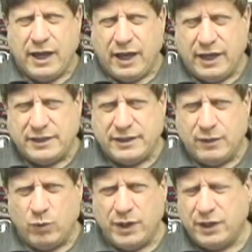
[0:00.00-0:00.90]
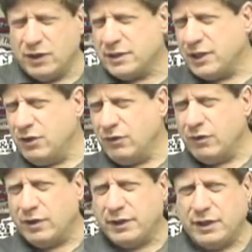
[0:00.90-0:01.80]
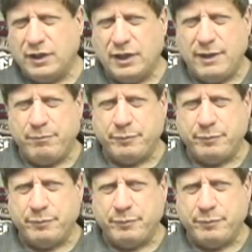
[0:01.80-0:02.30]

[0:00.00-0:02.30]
And I said, "Well, it looks like you do the little,